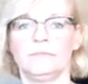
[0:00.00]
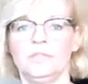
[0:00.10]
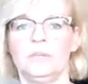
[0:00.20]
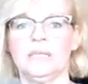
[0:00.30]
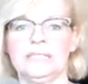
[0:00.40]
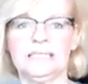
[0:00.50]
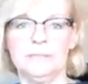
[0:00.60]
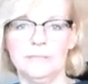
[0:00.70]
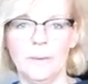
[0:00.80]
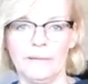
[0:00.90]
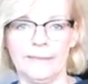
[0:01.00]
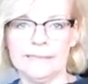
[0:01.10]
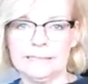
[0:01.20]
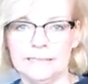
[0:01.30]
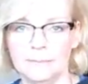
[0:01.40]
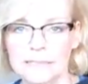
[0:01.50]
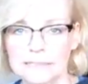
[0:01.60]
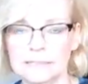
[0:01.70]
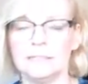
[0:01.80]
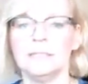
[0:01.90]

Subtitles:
you might see me wearing this in a minute.